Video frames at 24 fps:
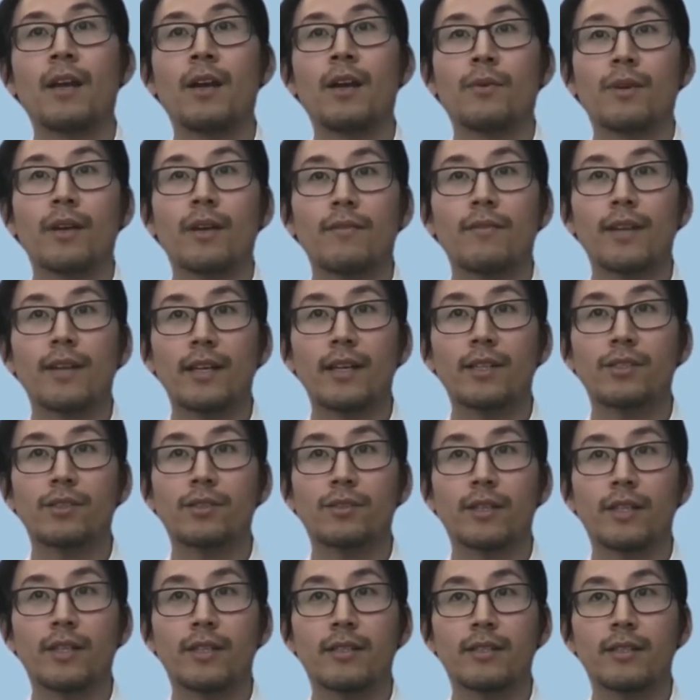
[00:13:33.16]
We have the actual
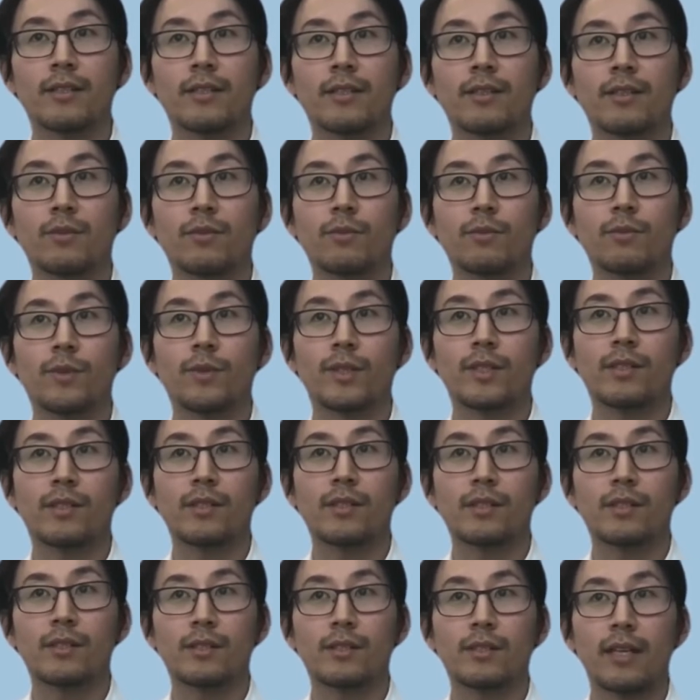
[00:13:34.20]
incident, which
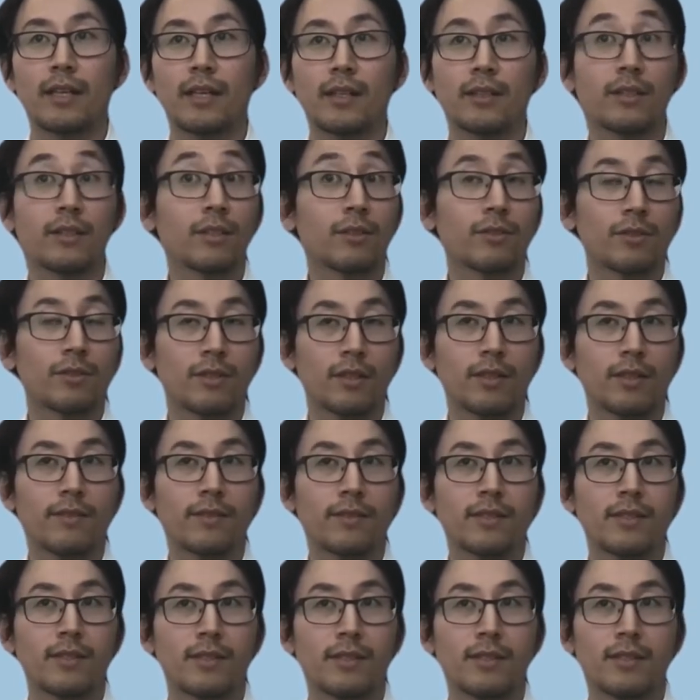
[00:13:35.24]
technical
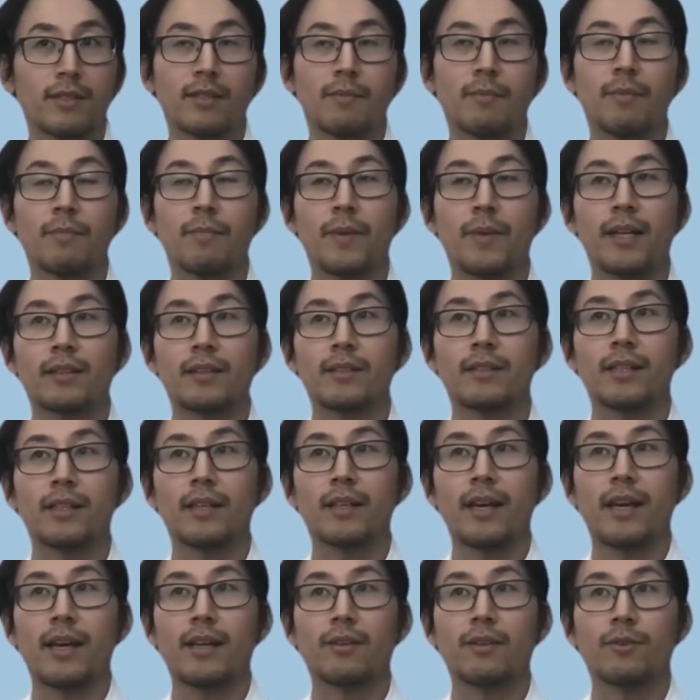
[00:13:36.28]
services it's
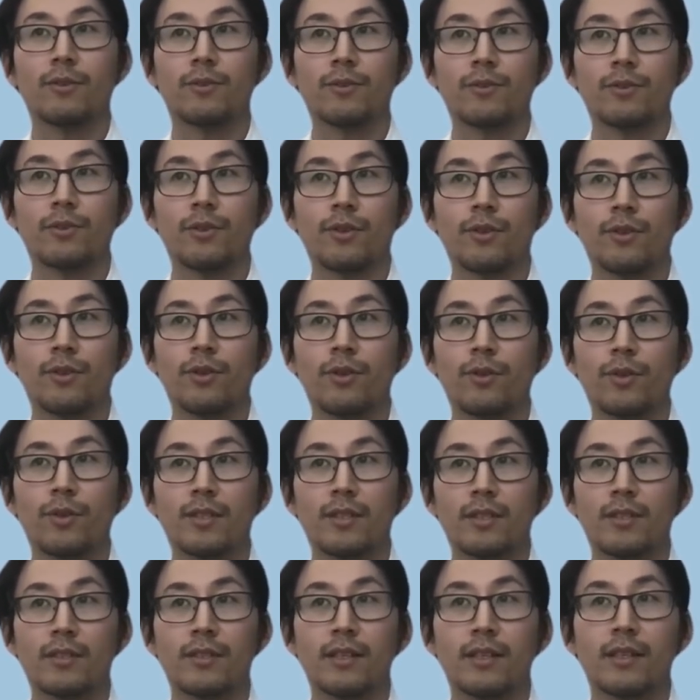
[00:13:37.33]
impacting, and also who is
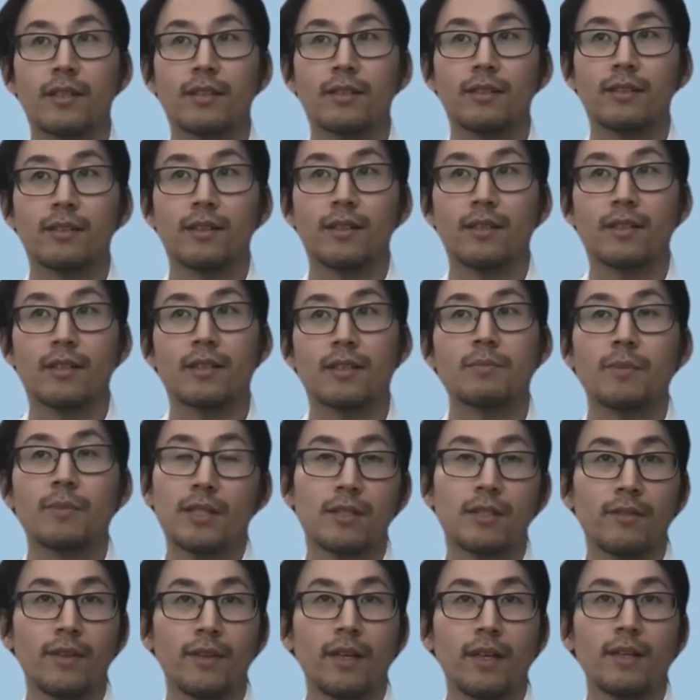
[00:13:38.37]
assigned to these
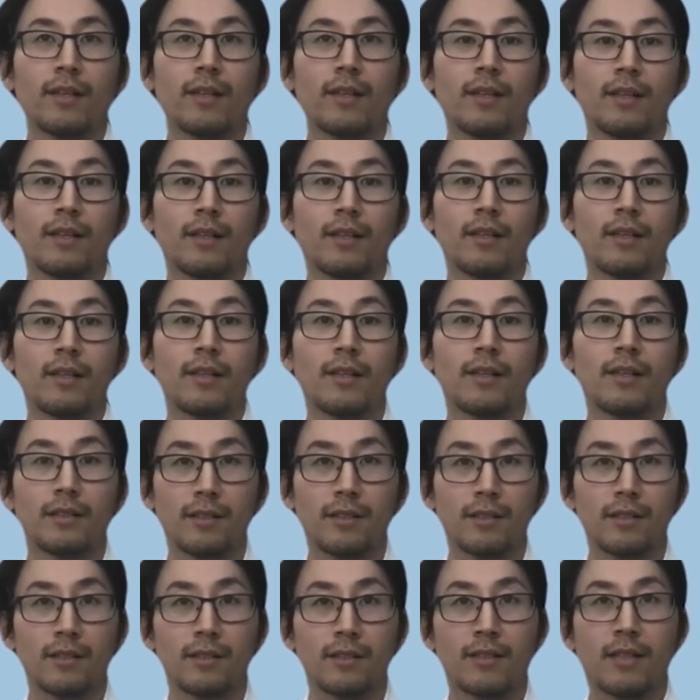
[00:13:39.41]
specific
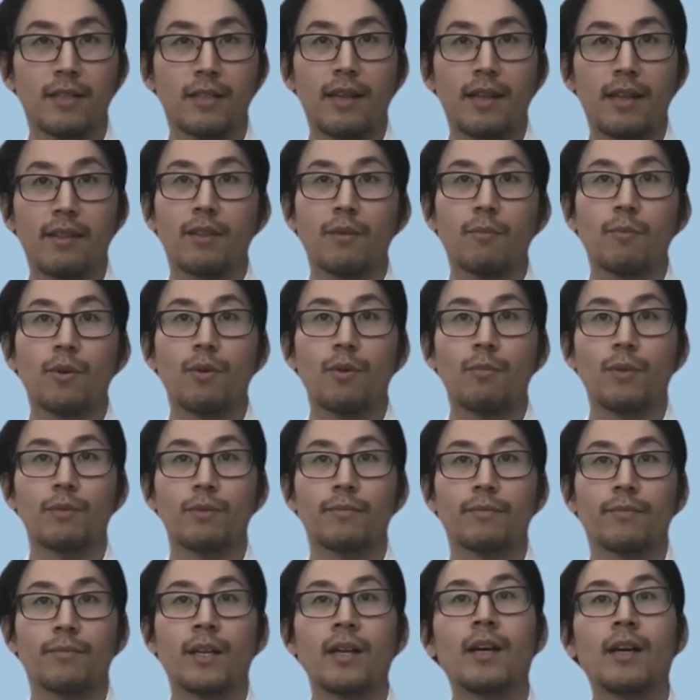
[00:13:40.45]
incidents at the
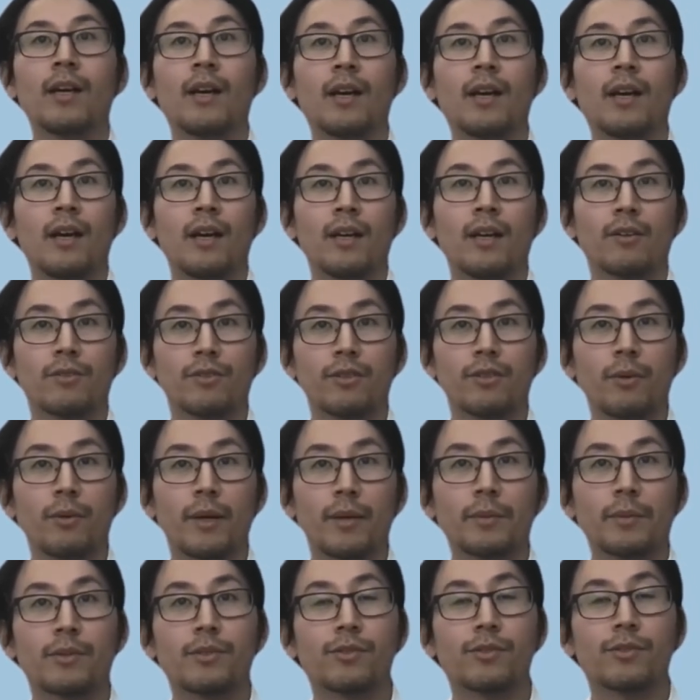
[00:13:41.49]
moment. And also you're
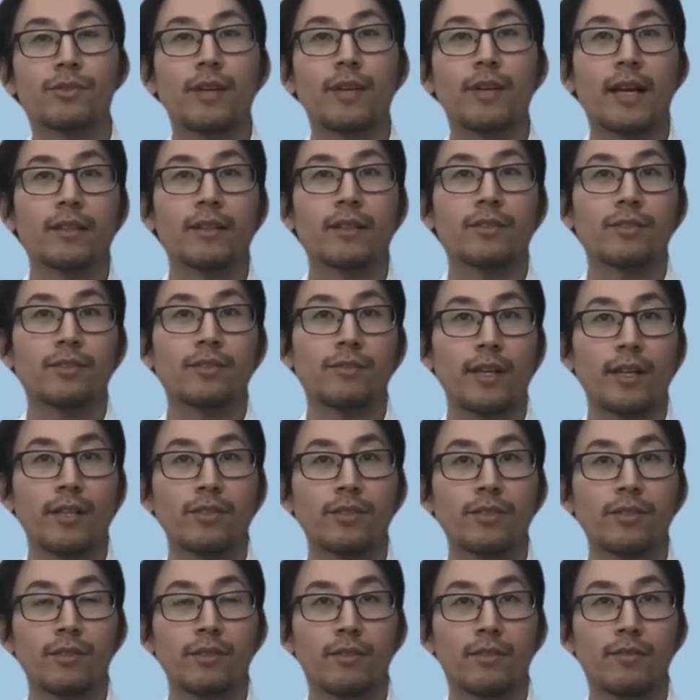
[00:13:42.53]
able to track
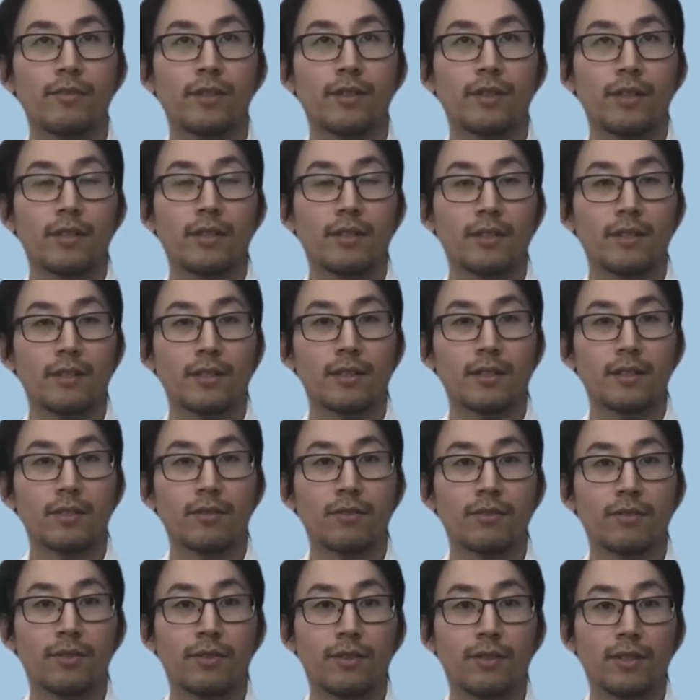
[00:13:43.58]
duration of the incidents
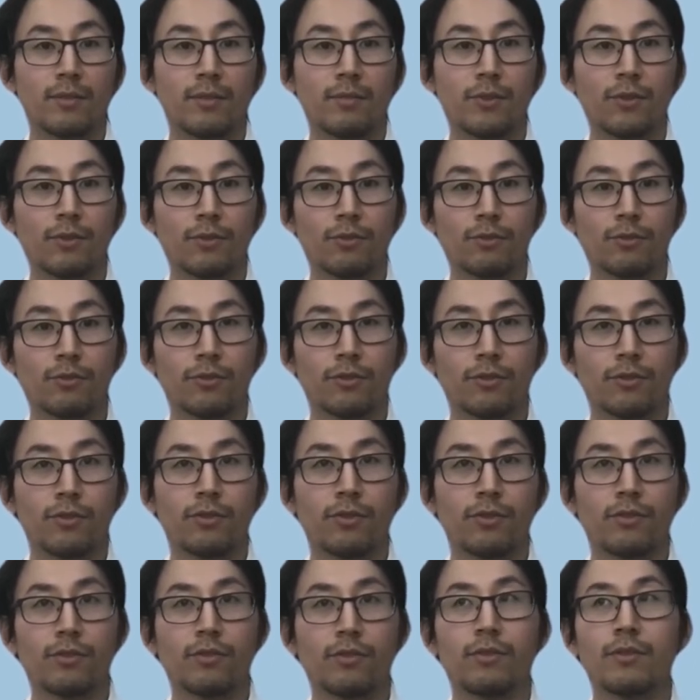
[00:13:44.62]
through this module
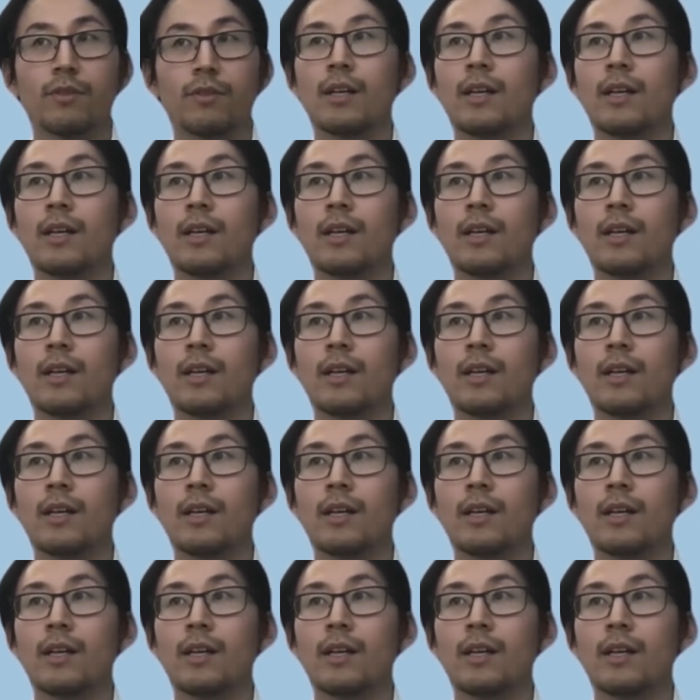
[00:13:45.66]
too.